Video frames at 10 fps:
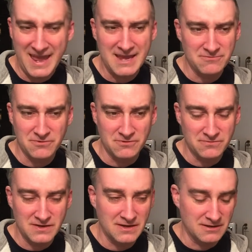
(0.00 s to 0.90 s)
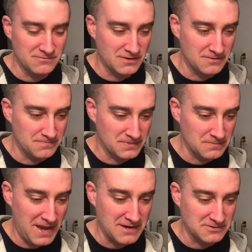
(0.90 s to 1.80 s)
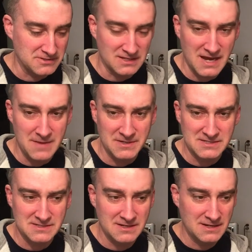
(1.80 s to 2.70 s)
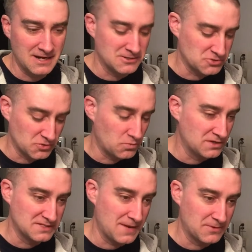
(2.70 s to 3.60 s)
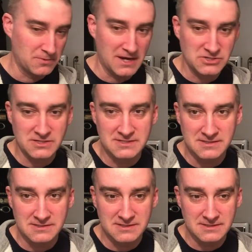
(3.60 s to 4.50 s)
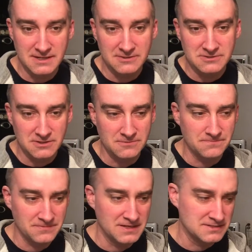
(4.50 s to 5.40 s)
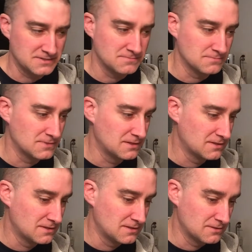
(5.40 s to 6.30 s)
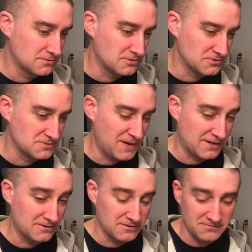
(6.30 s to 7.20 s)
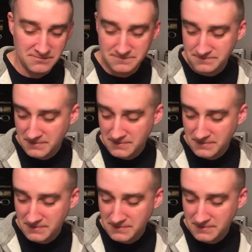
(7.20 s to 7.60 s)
handful of panels in the comics, and there's only one time that we actually see the detail. So it's a little speculative.